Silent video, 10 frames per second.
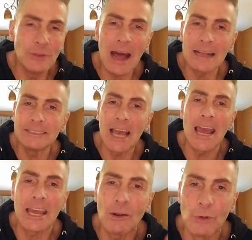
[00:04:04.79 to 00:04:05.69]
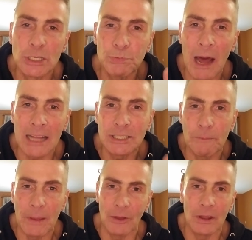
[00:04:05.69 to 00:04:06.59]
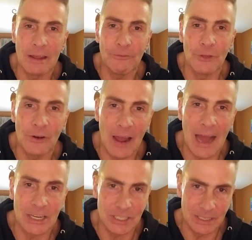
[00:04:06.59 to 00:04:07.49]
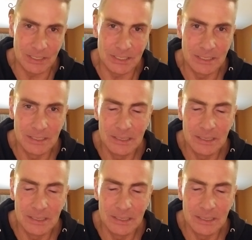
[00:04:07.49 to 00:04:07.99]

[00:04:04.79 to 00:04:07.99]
not taking responsibility for their actions.